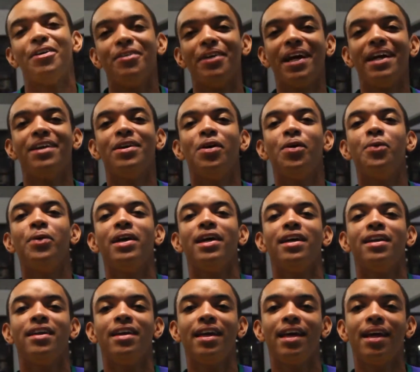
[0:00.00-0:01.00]
Right now we're
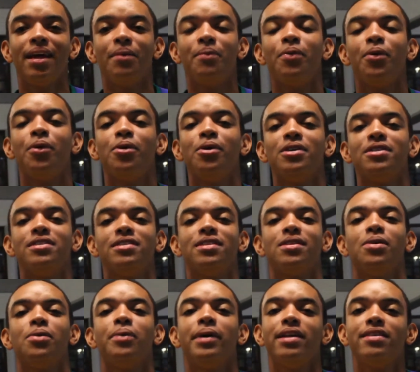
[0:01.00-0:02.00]
in the airport
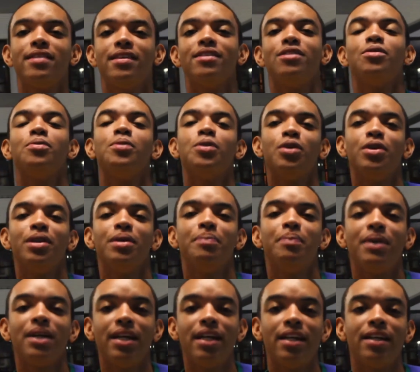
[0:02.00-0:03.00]
waiting to board the
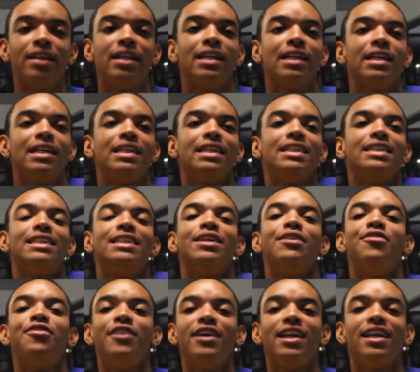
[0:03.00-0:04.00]
plane.
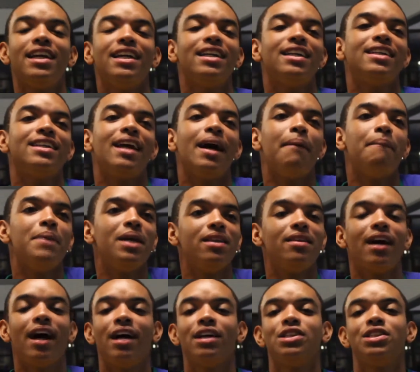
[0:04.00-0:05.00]
You're feeling a bit
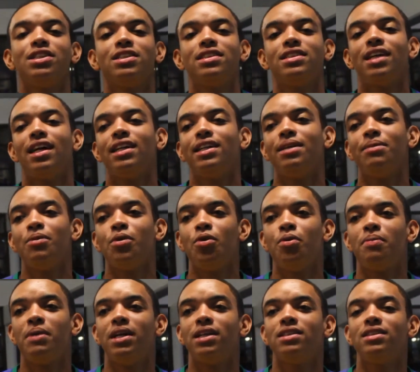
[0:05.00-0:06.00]
anxious at the
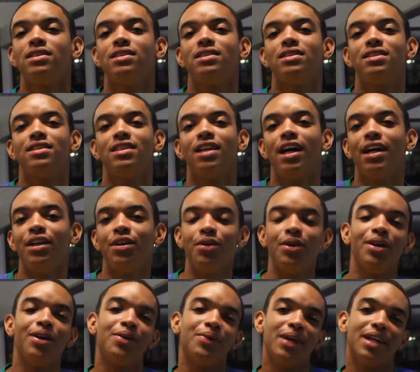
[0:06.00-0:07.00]
moment, not
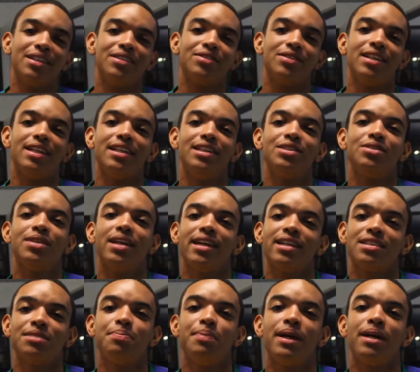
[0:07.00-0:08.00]
knowing what really to
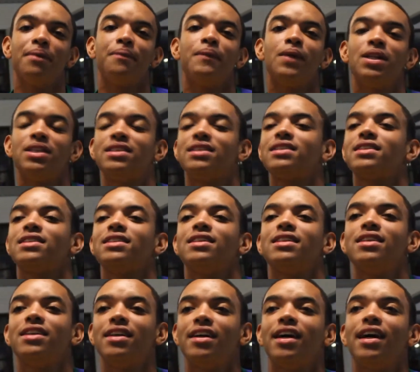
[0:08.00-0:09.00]
expect, but
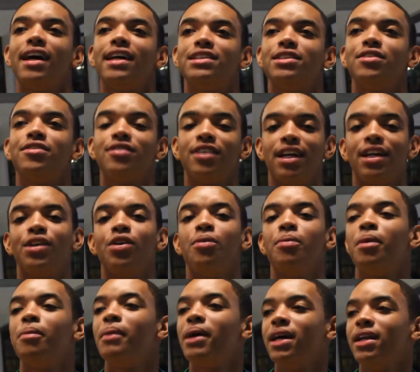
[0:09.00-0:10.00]
as of right now
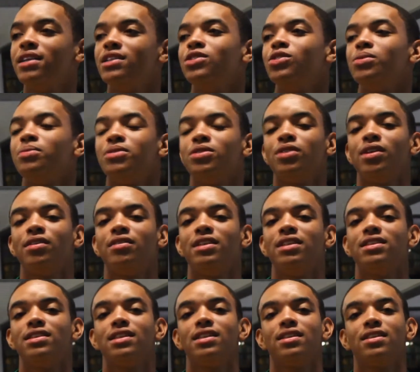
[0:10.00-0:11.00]
my mind is open to
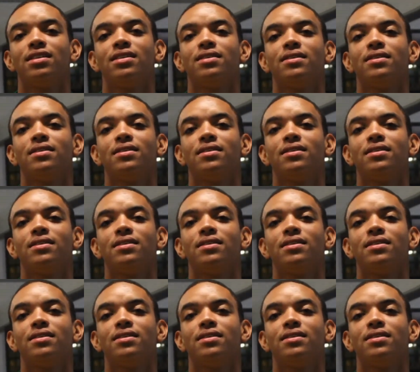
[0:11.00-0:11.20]
everything.